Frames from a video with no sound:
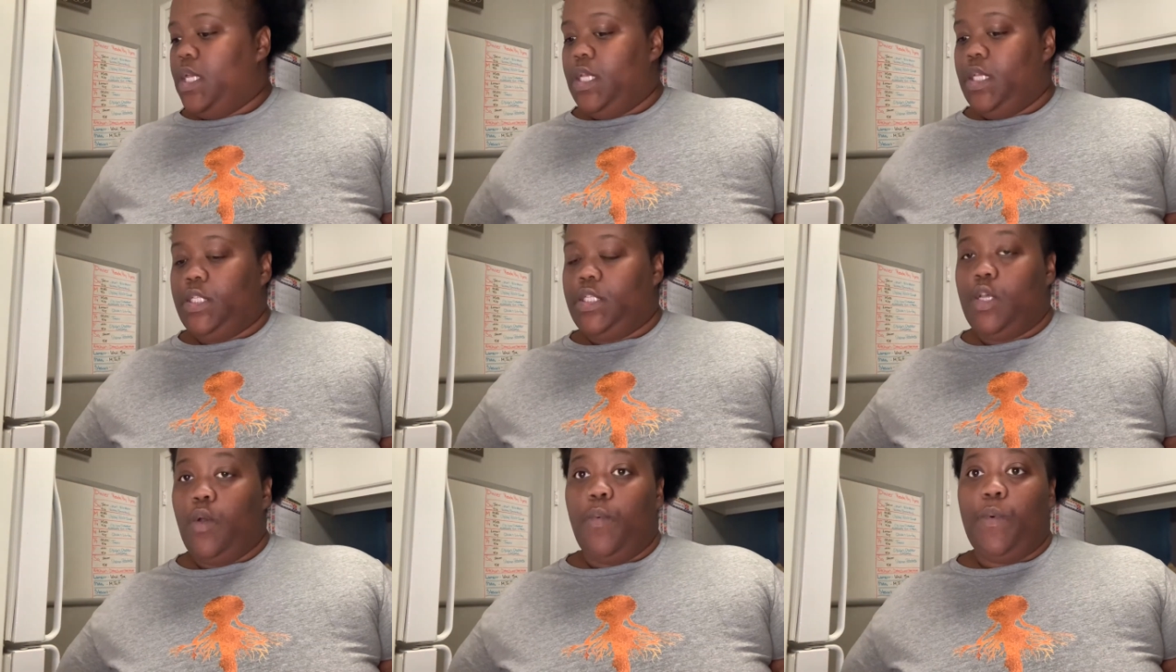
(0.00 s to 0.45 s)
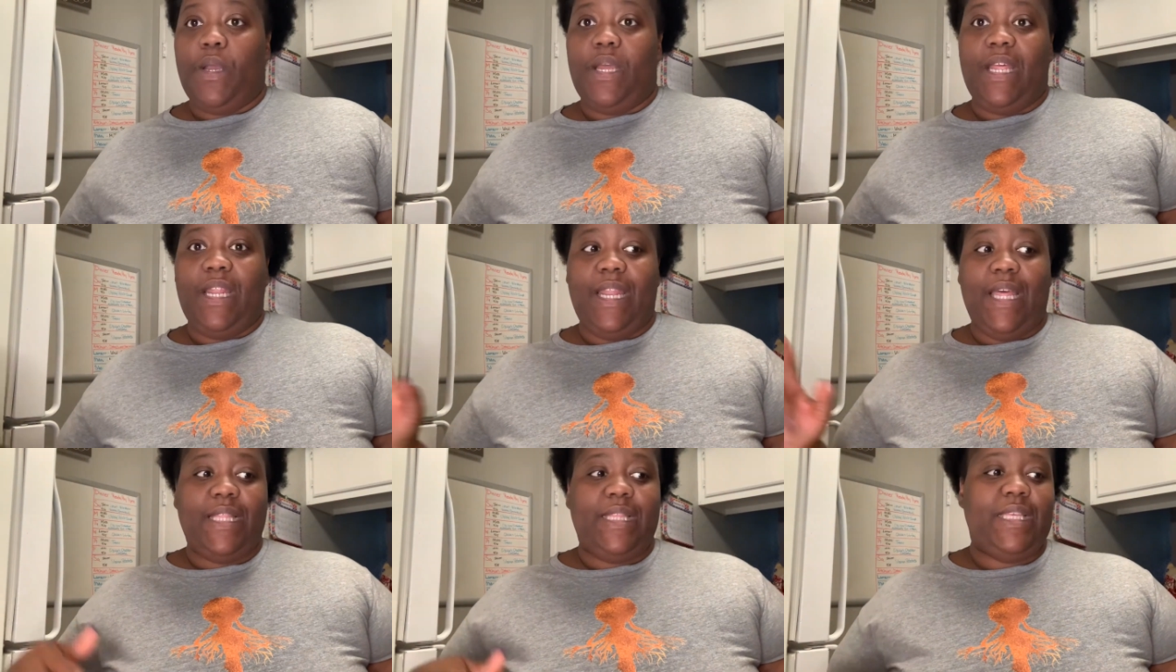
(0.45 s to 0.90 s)
your chicken,
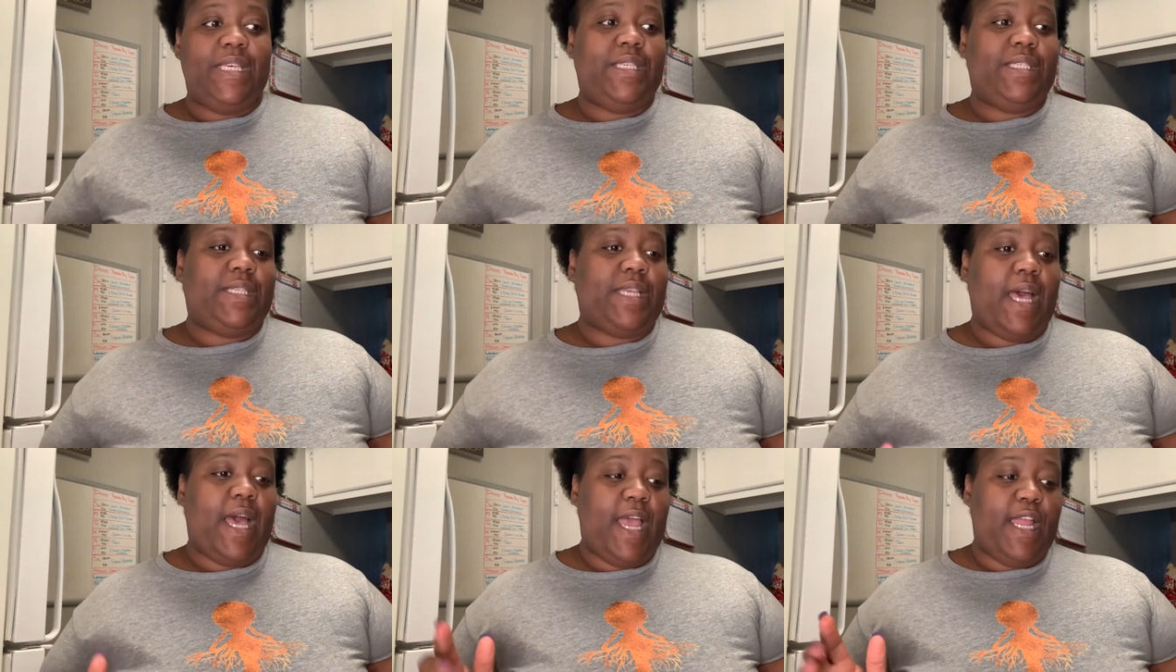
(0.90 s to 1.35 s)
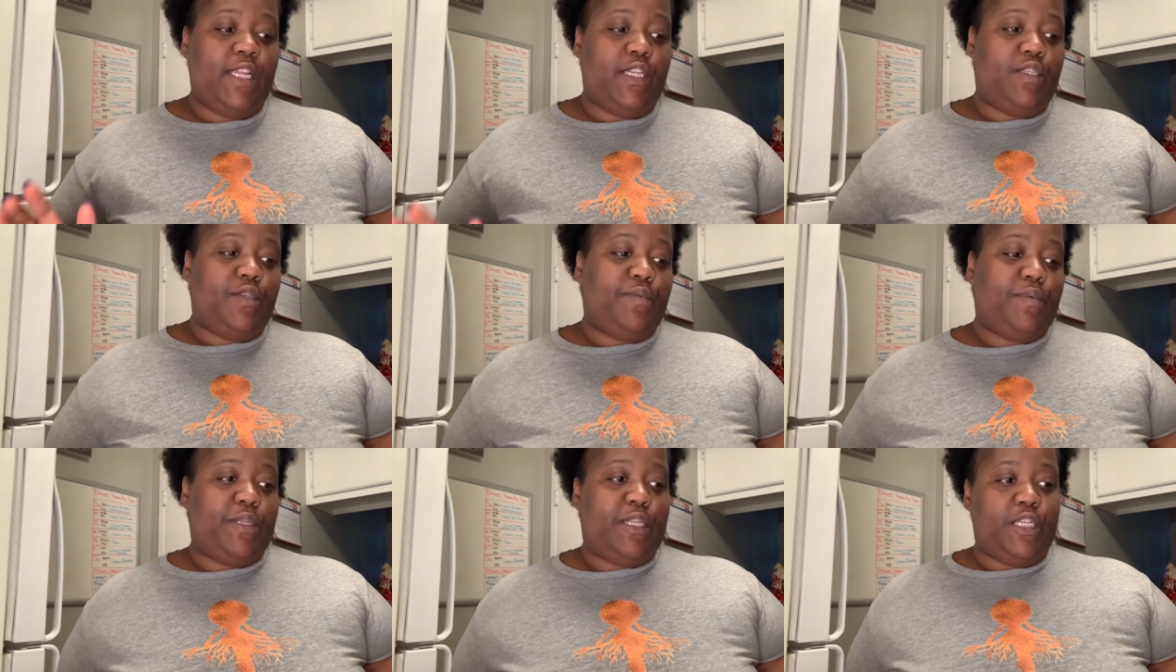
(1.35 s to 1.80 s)
you can go ahead
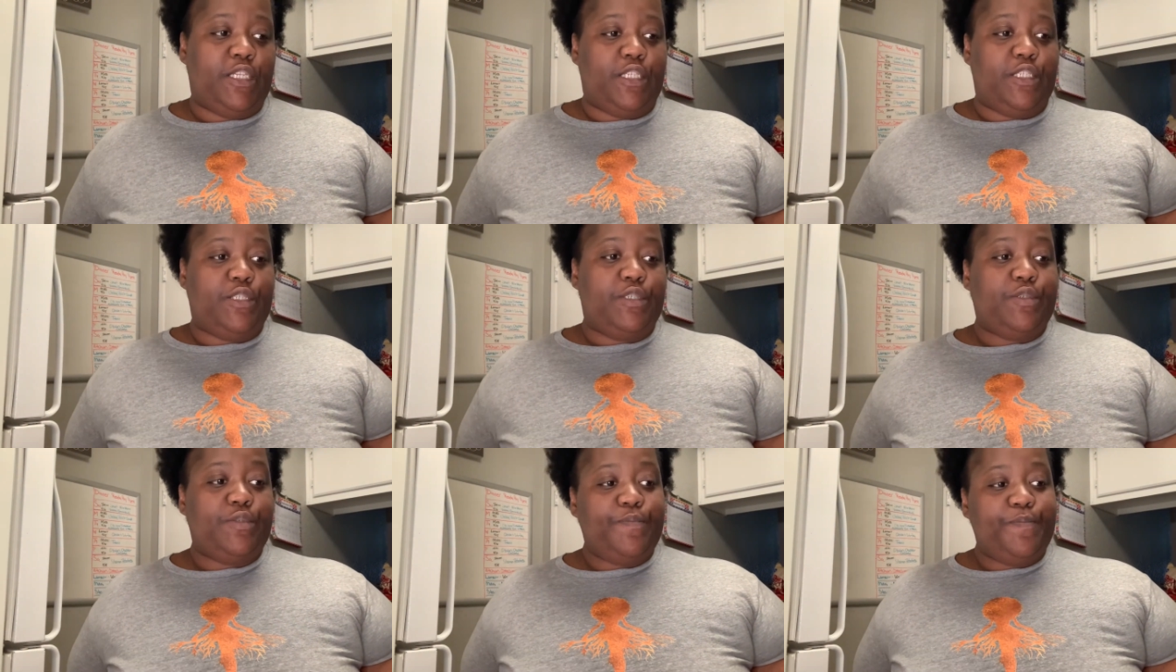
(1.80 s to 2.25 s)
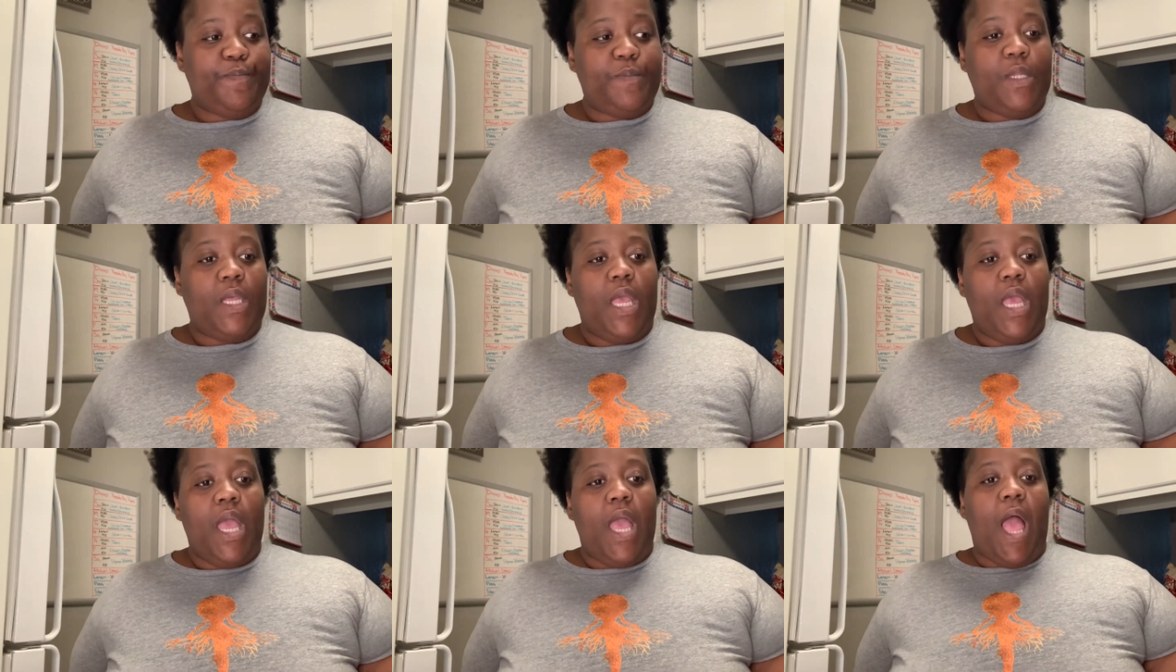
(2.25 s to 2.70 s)
and season the other
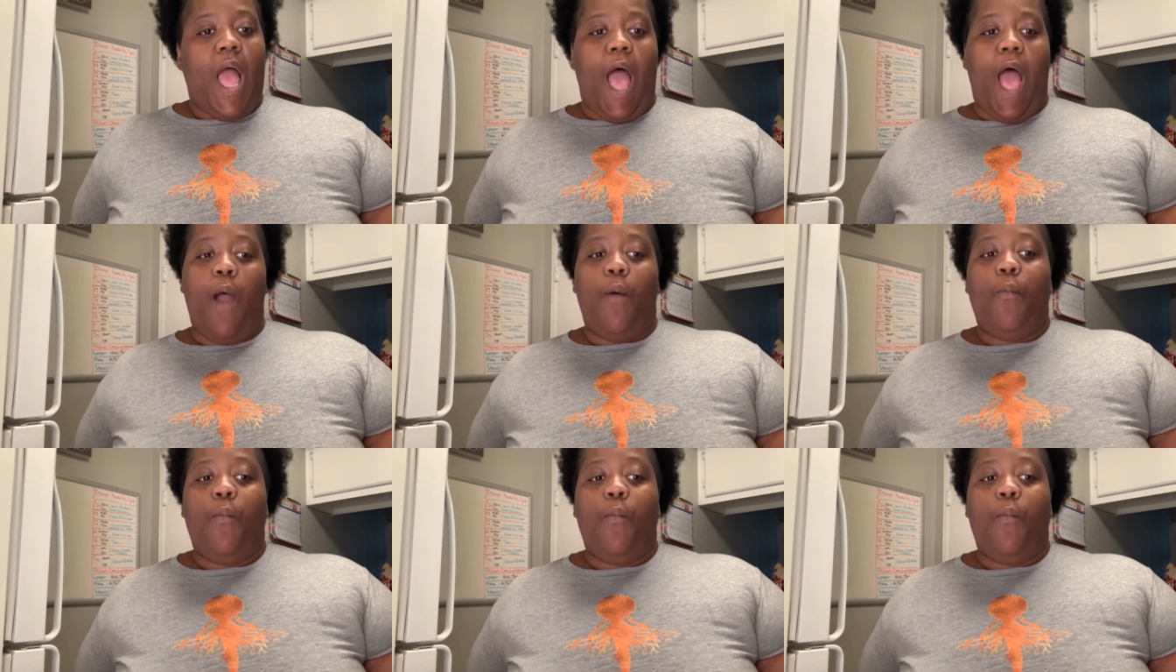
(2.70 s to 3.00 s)
side.